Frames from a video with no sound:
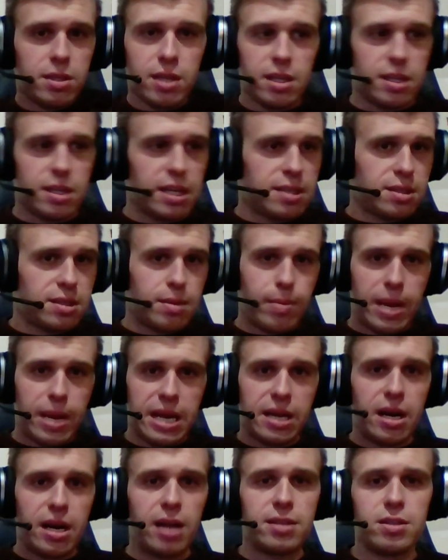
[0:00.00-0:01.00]
it, it's the main
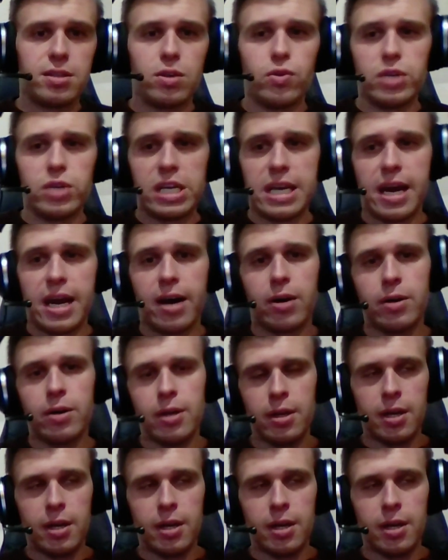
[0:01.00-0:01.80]
continuity now.